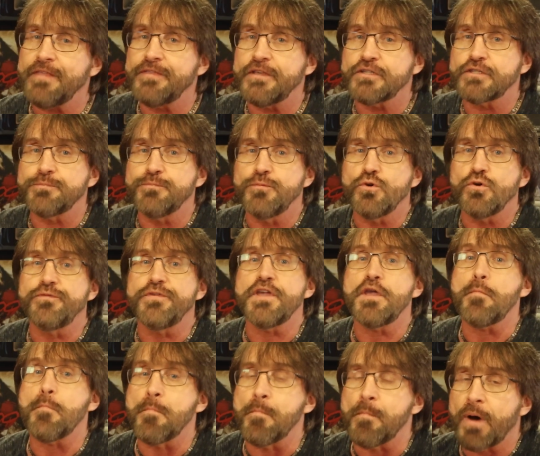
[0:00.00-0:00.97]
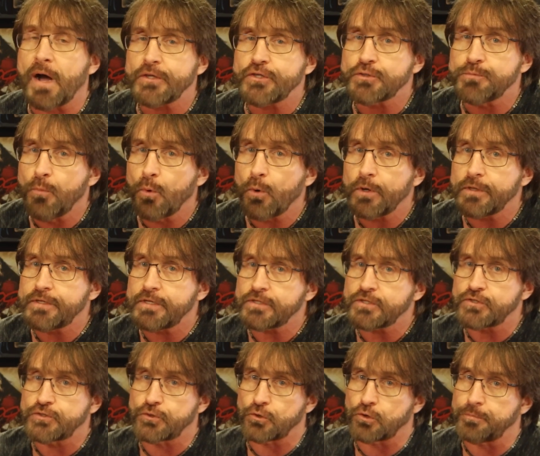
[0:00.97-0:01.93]
this movie much more
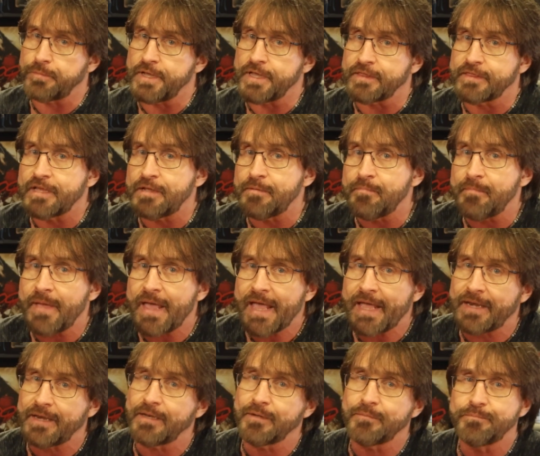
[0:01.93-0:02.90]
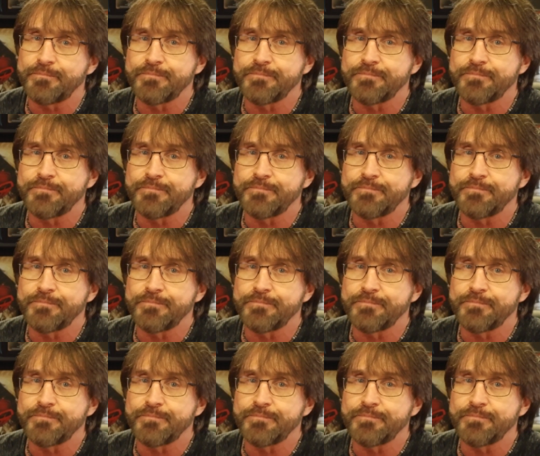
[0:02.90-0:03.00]
disturbing than men.